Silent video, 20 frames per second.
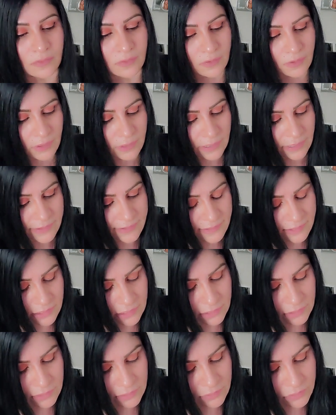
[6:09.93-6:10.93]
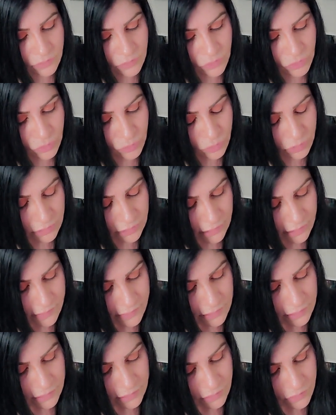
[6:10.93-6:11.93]
And I see there's two of these
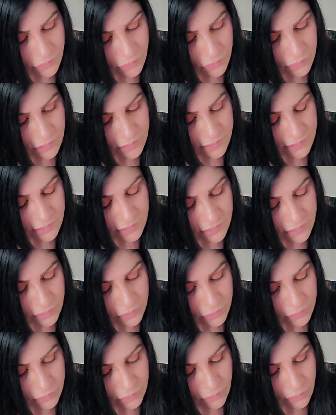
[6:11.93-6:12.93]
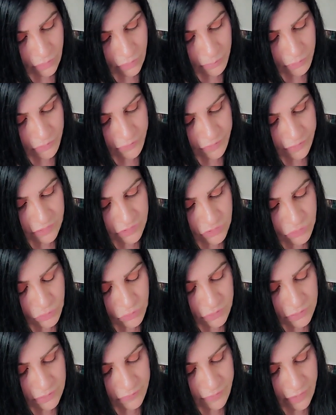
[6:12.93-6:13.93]
in there. So this is their um, Professional
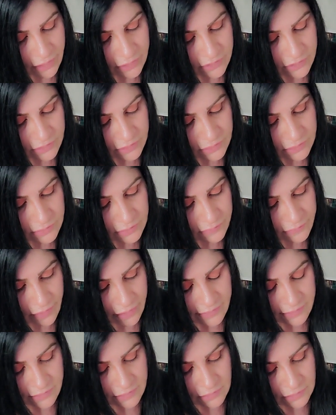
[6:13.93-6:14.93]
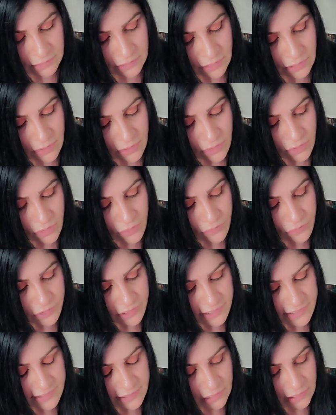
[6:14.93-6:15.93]
Sebastian
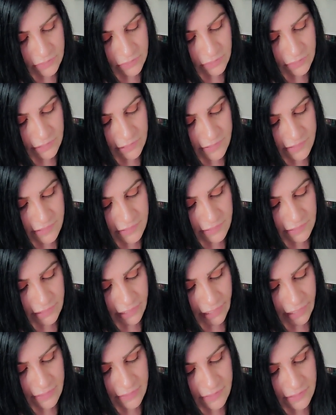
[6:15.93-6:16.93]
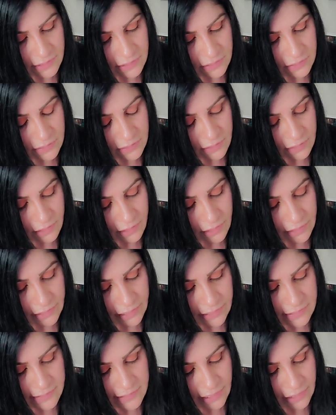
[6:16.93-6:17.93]
Reset. So this is an anti an
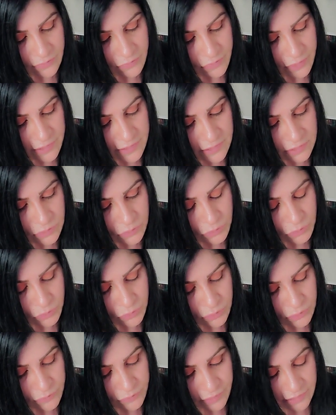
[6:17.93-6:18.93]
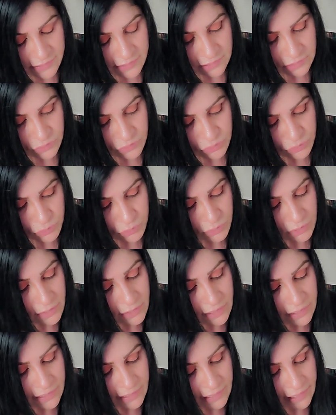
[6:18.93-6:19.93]
anti-residue residue
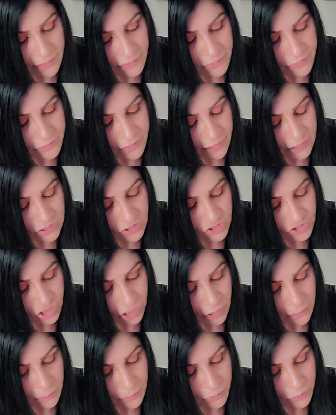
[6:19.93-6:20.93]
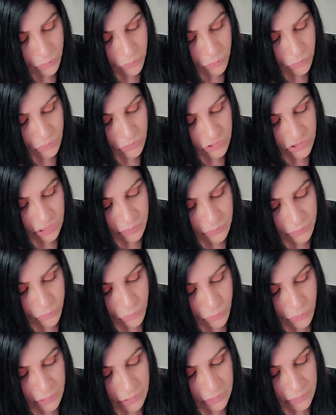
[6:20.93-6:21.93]
clarifying shampoo
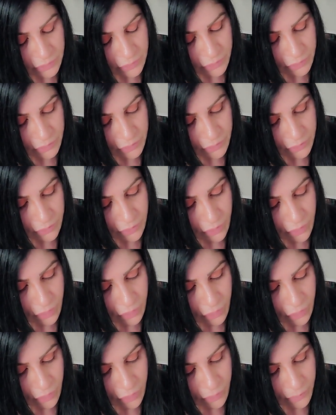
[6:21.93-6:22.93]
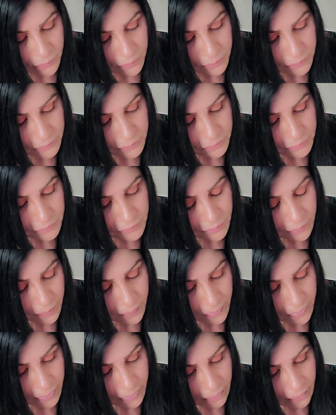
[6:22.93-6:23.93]
shampooing. Um,
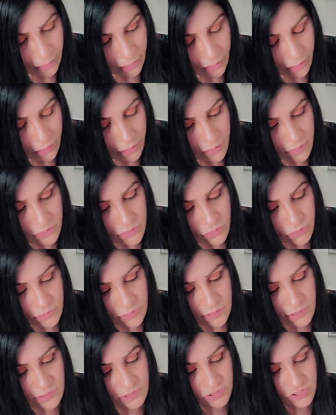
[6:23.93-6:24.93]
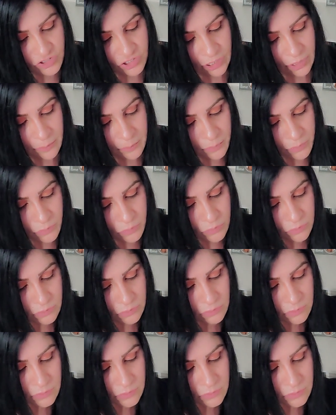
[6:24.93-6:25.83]
so it's a shampoo.